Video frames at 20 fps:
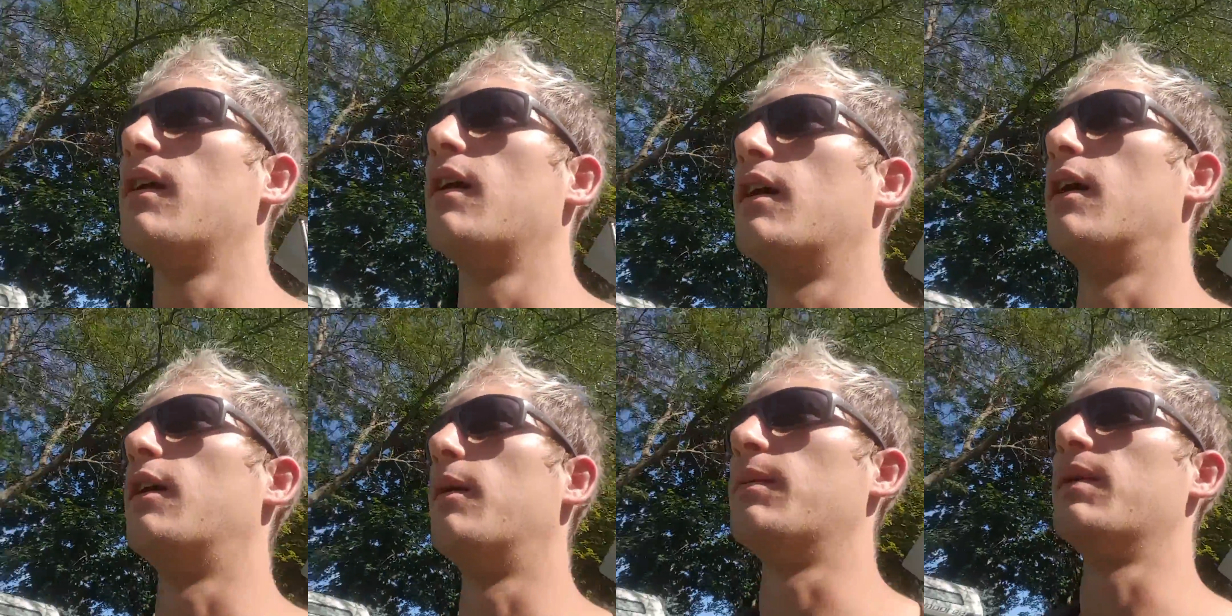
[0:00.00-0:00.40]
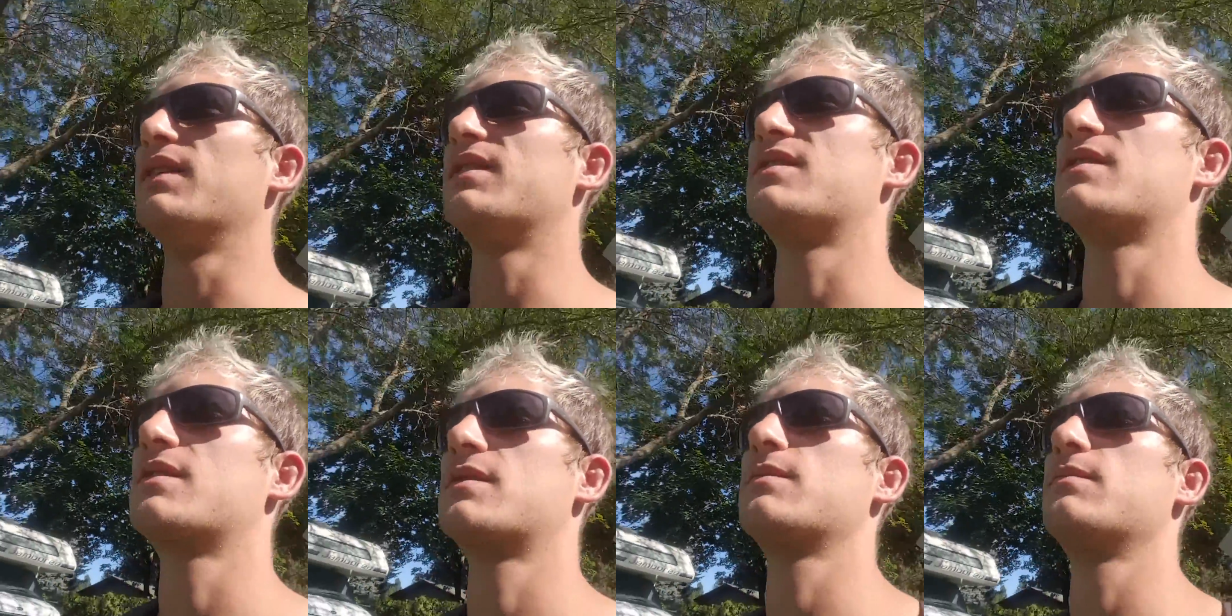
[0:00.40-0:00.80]

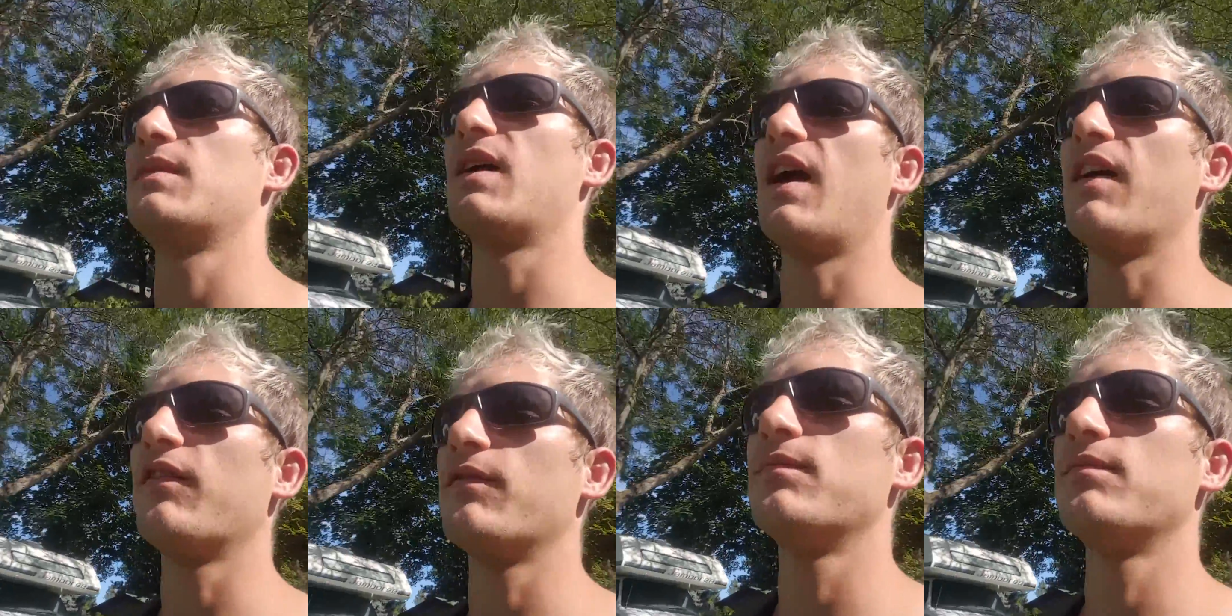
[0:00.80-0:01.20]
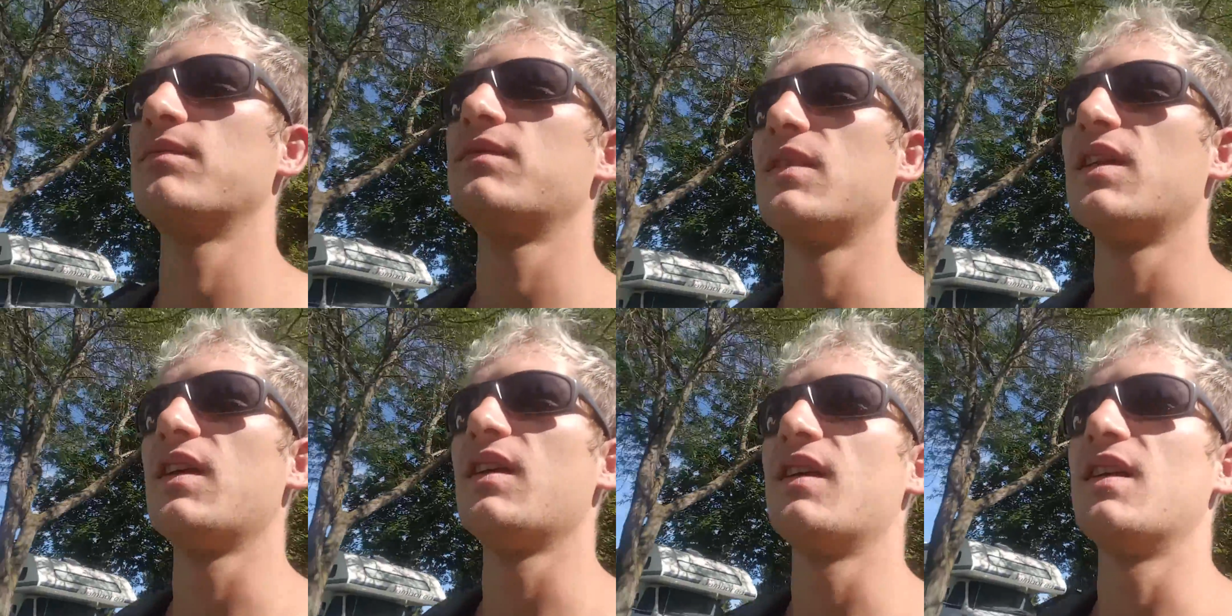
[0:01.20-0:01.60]
It
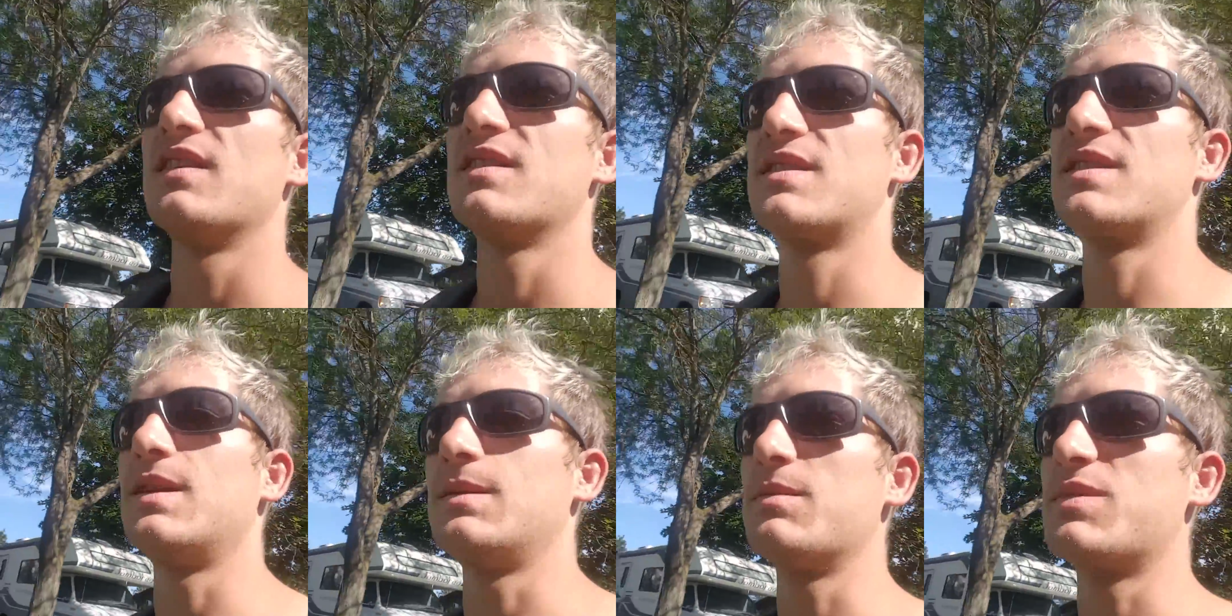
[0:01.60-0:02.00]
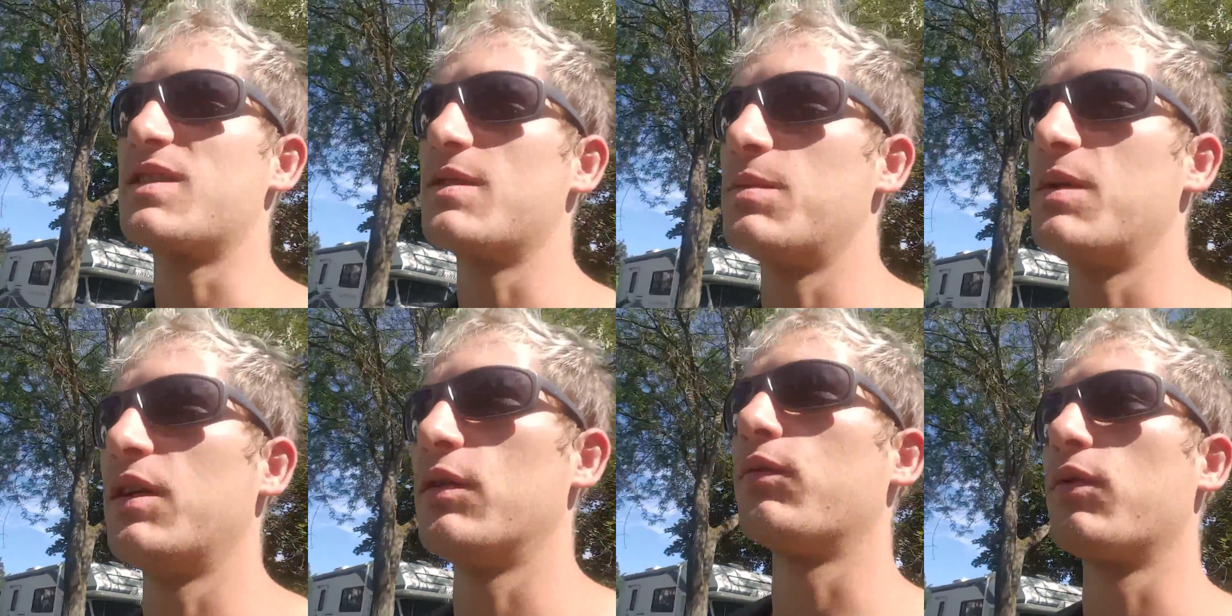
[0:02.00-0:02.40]
seems
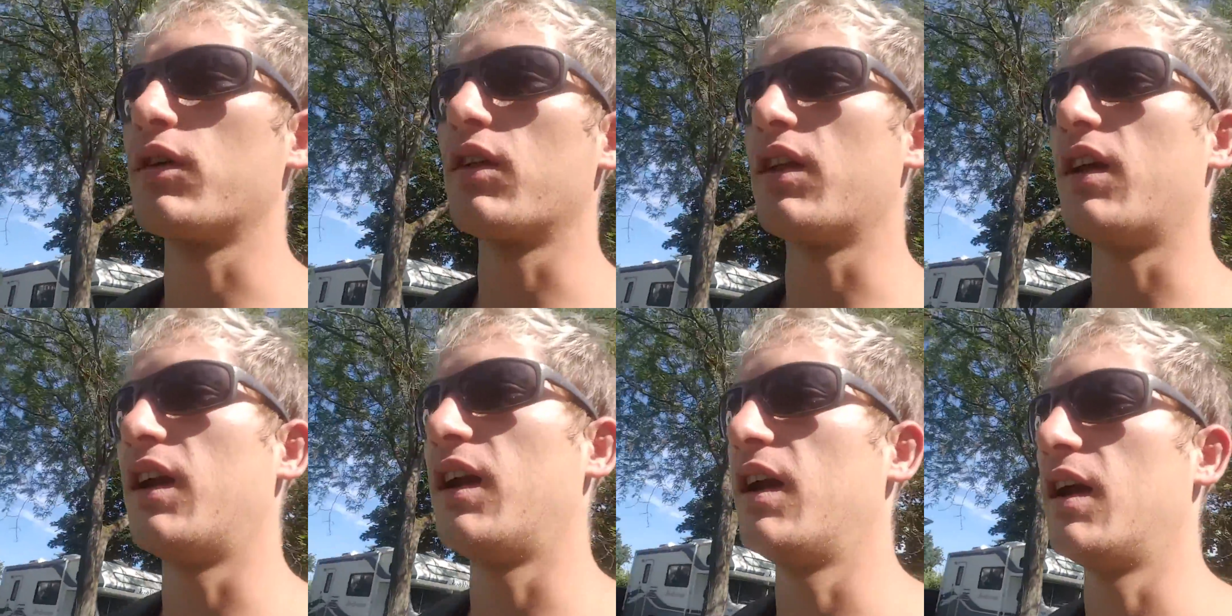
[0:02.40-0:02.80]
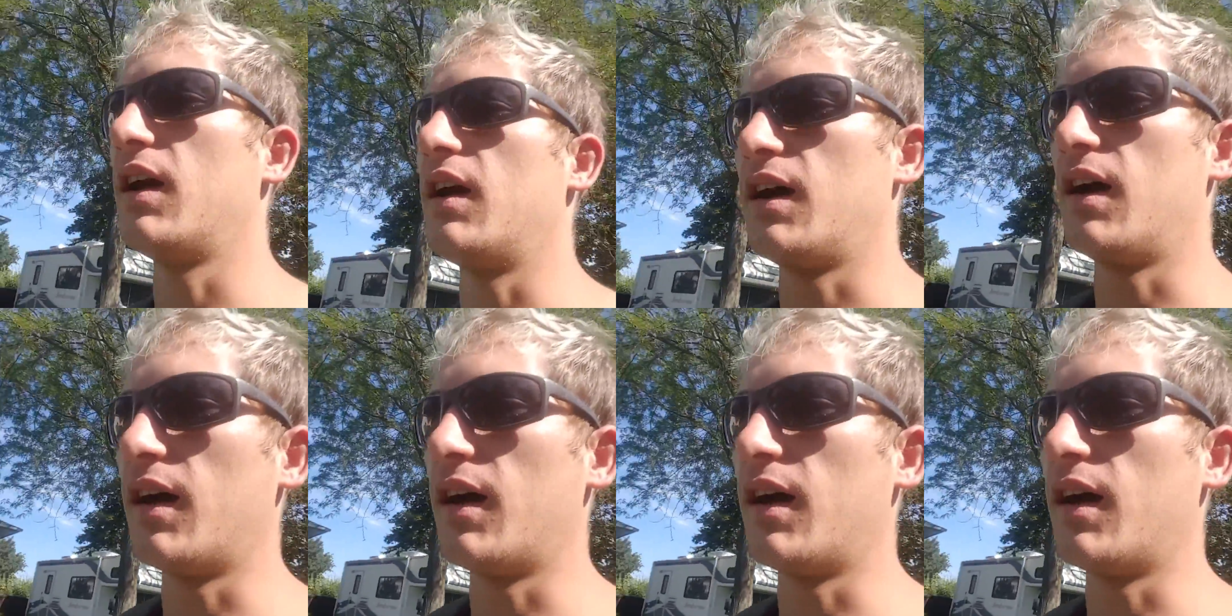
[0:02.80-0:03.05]
to be really